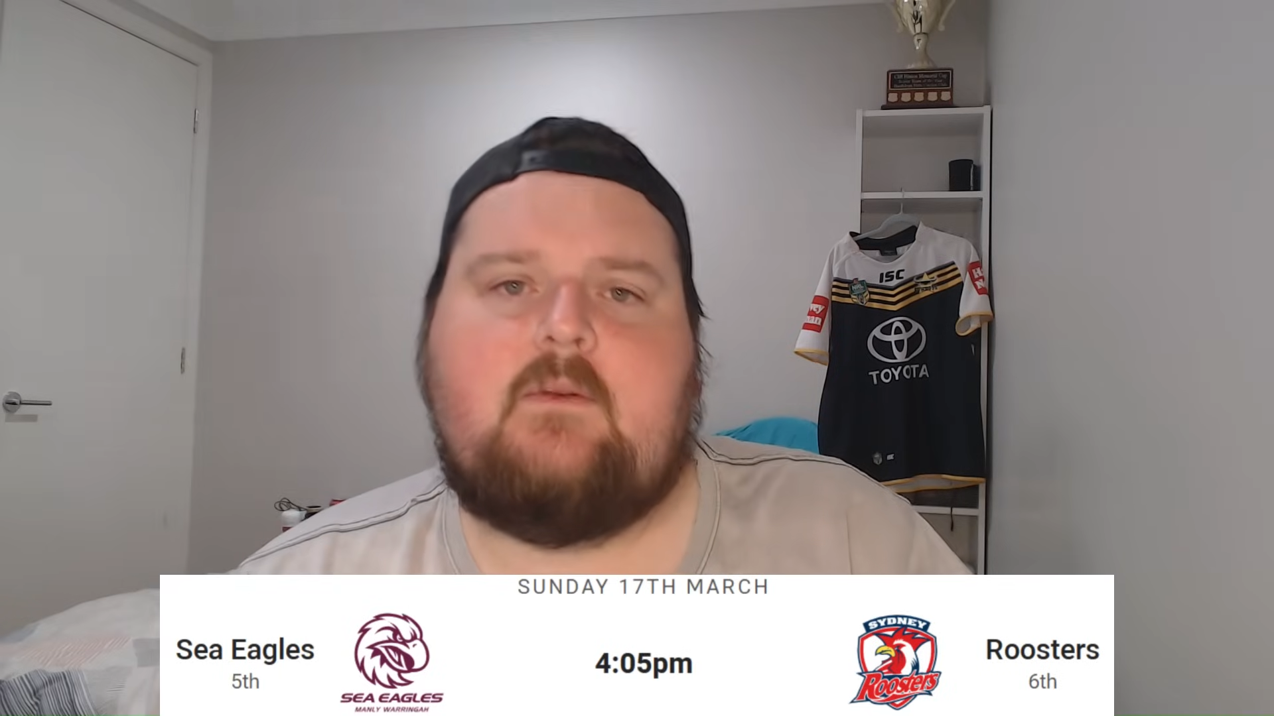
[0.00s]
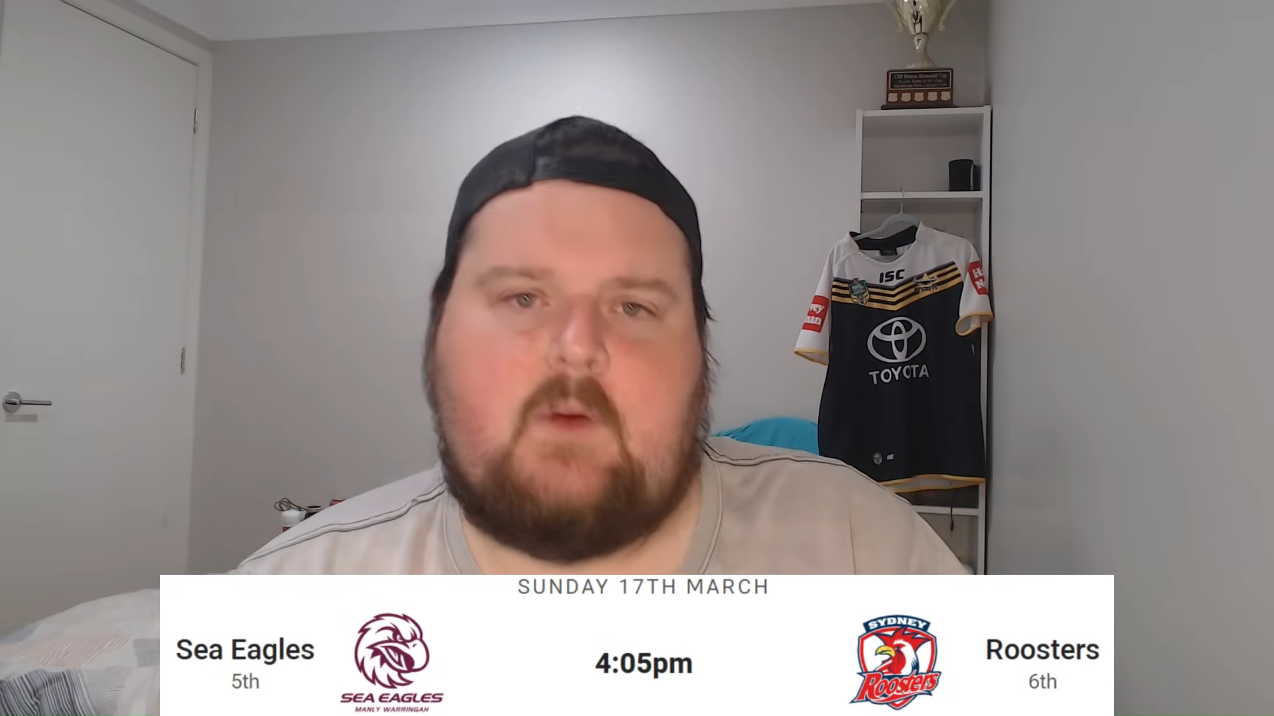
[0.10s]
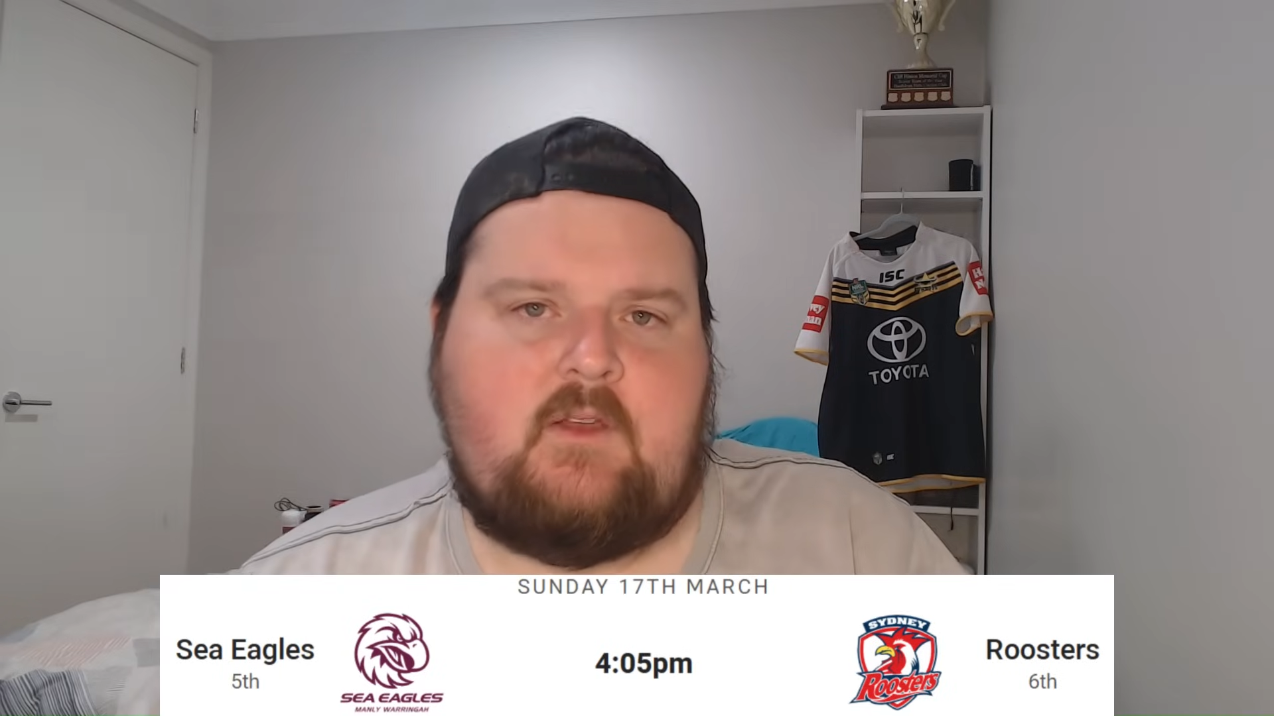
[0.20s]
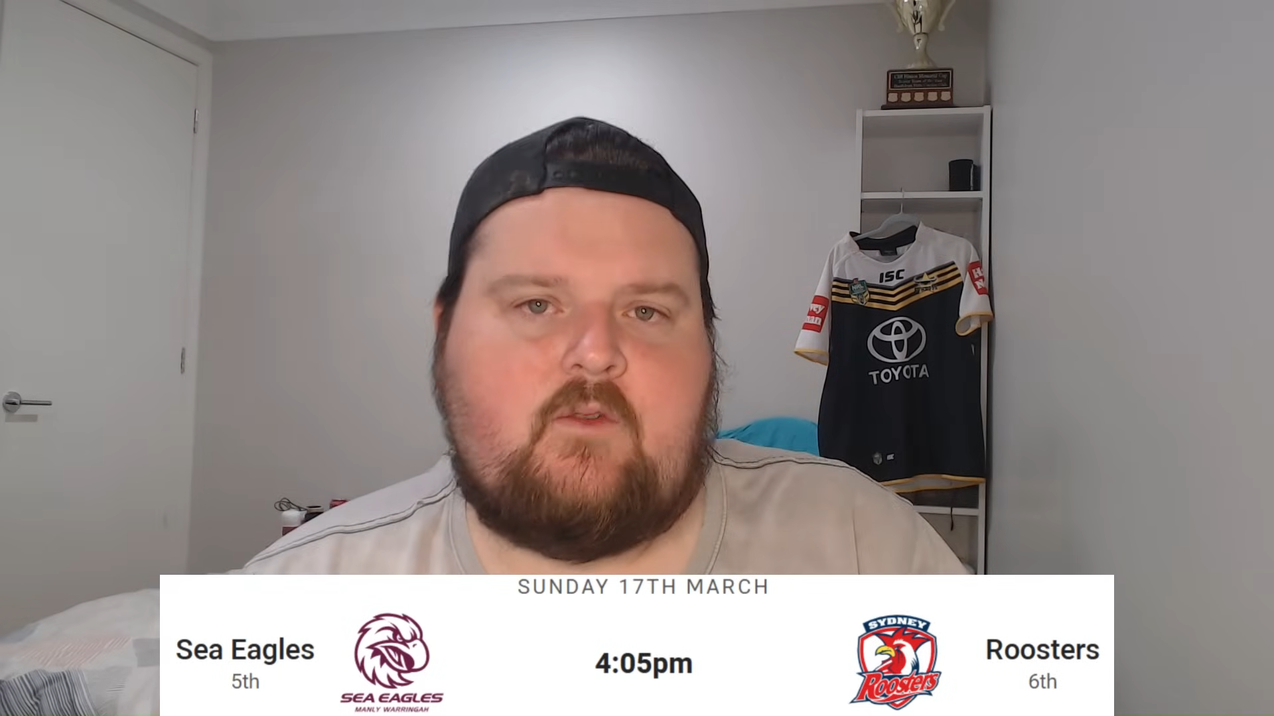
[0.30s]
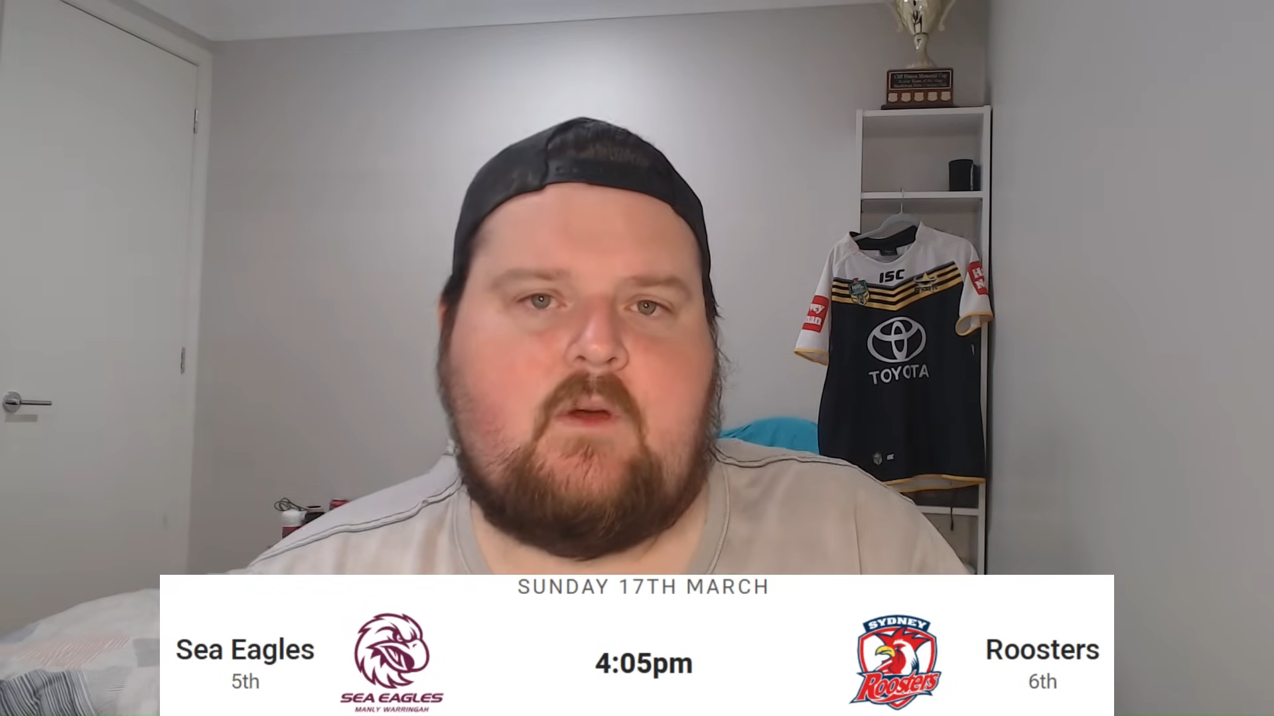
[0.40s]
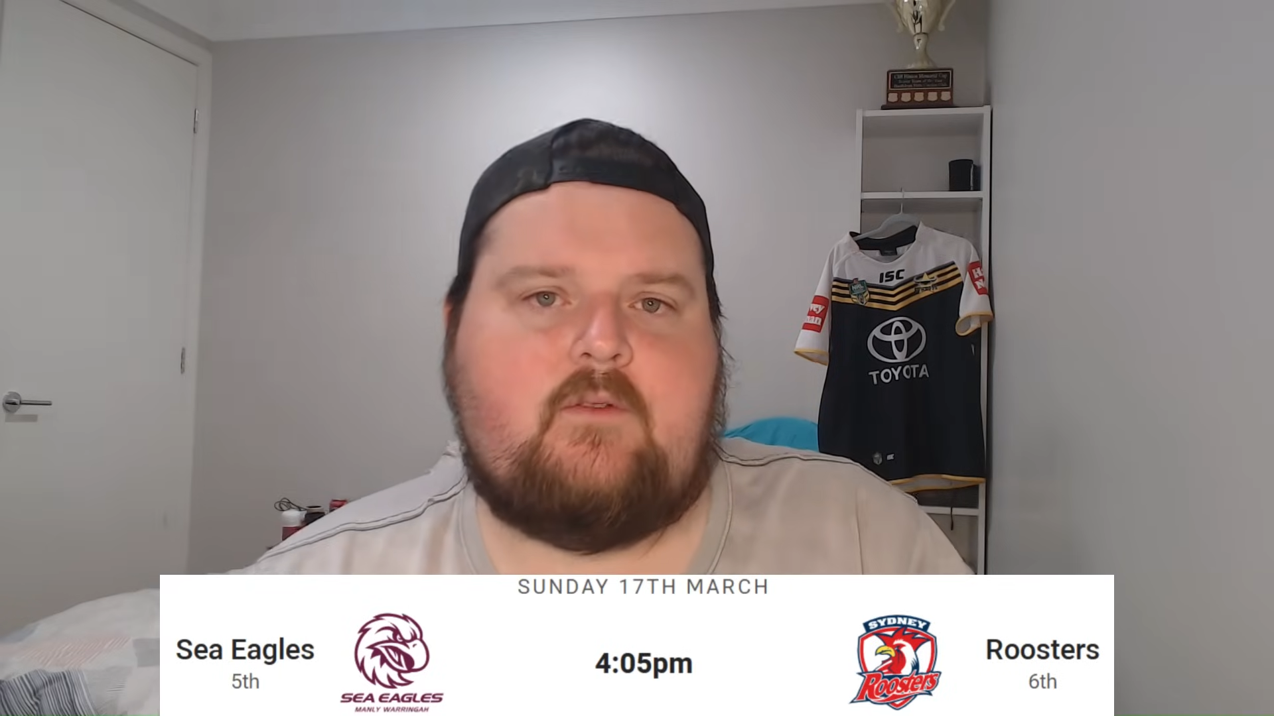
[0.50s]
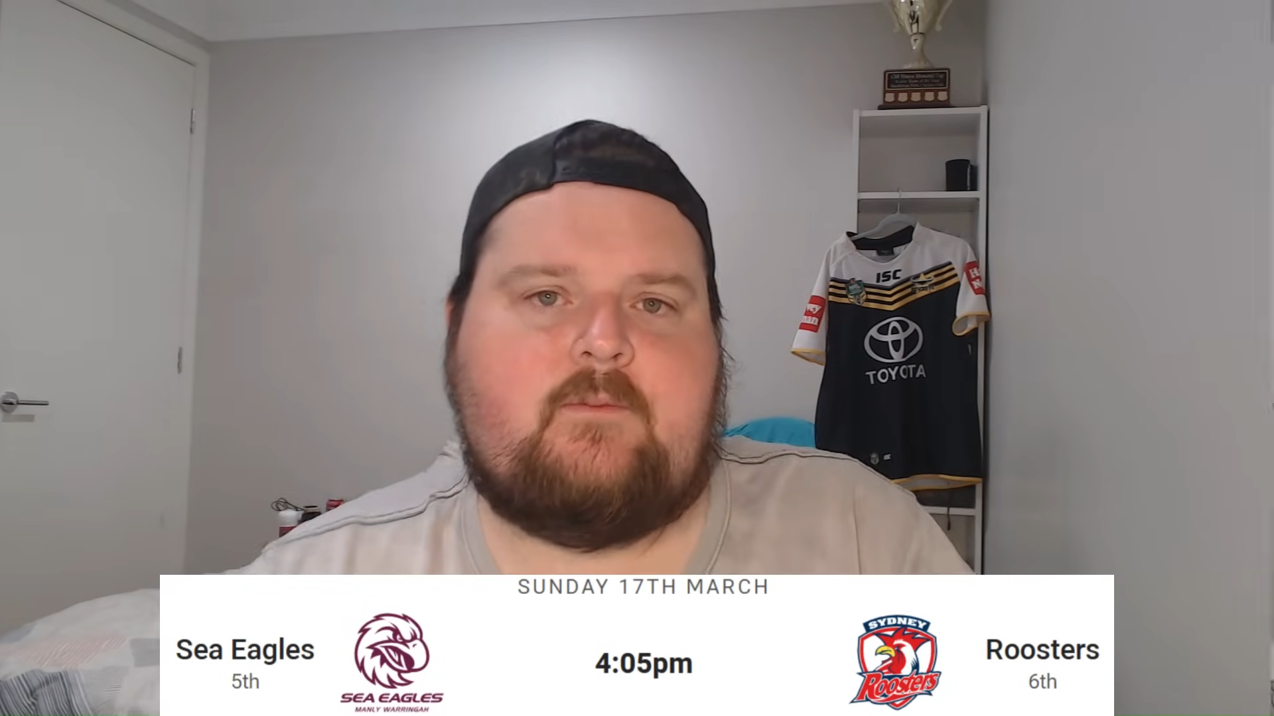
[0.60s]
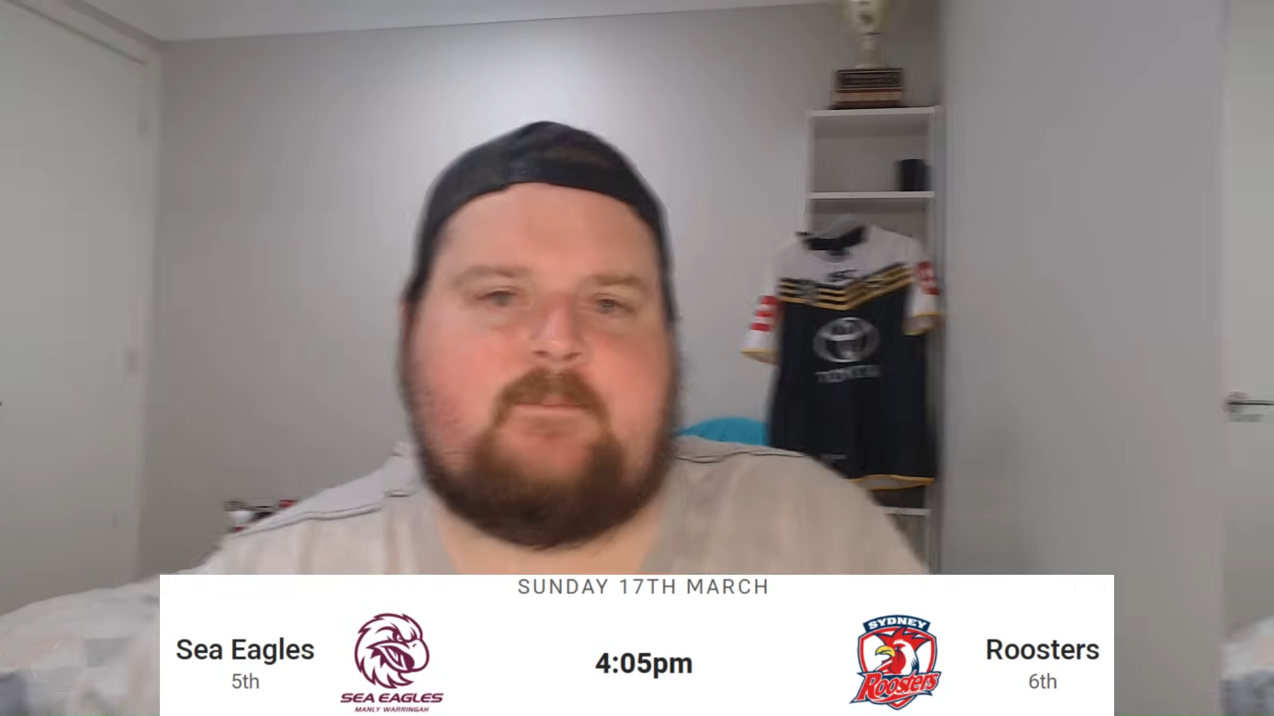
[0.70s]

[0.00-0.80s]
1-12.